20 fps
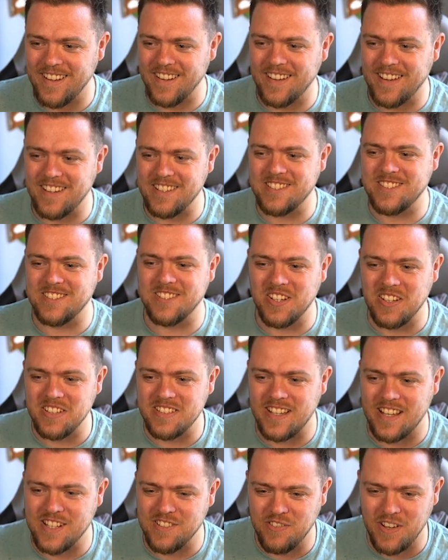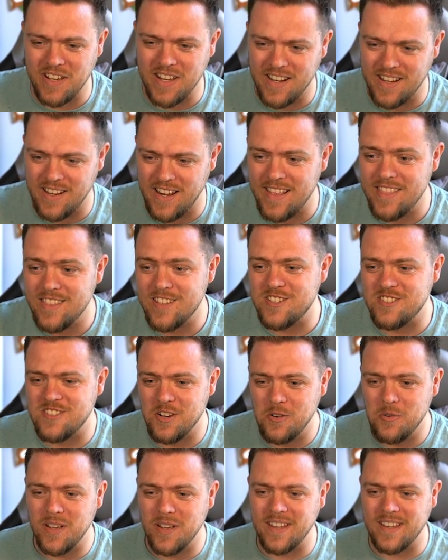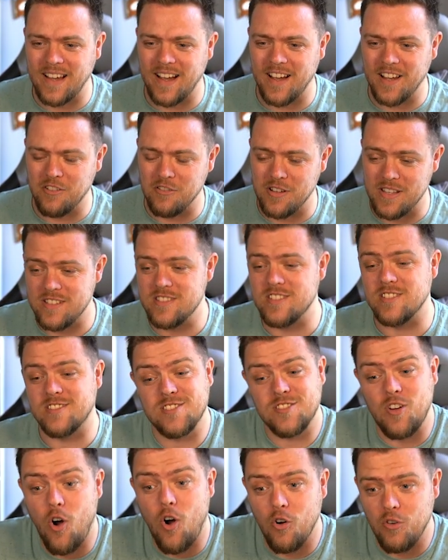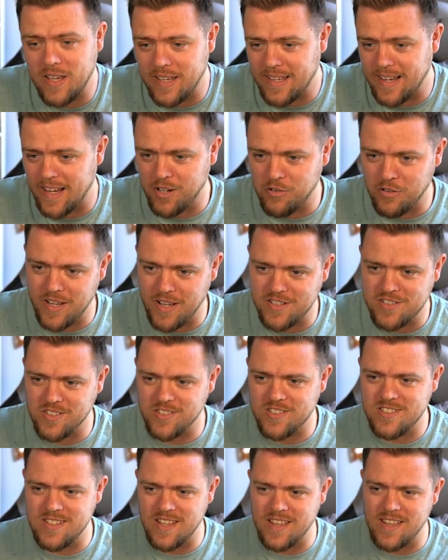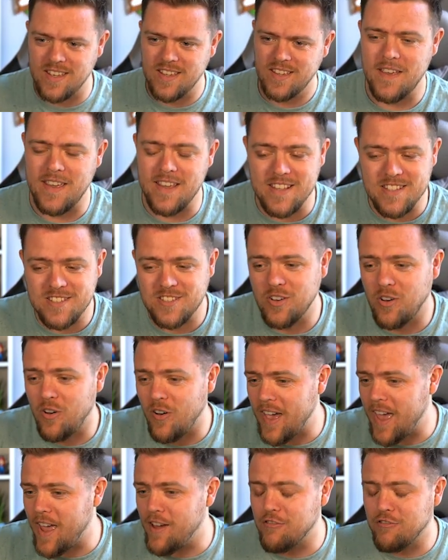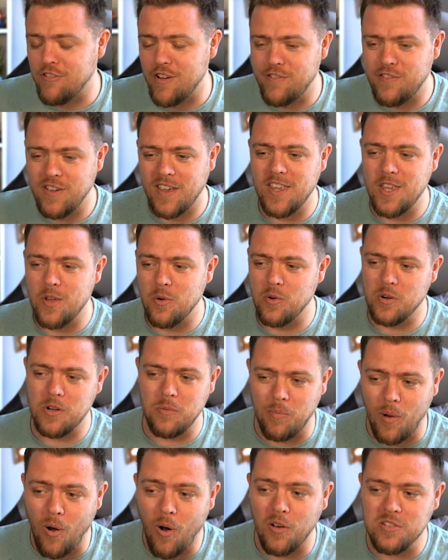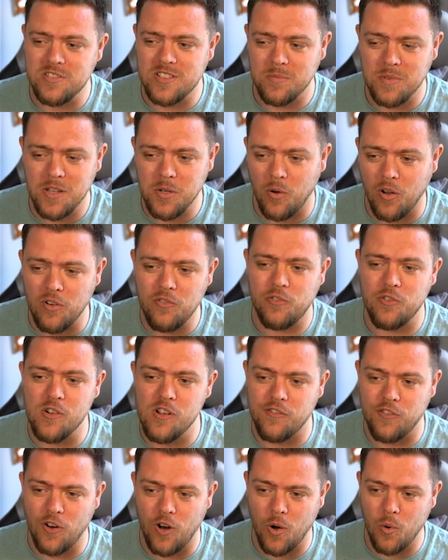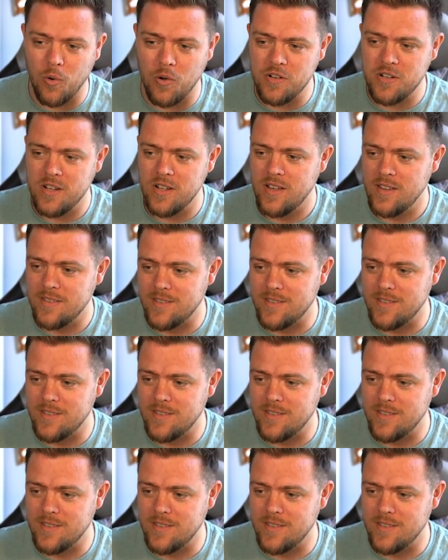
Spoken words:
That is so satisfying. In the shooting category, it's a scoring category I should say, he's got everything you would possibly want for a forward.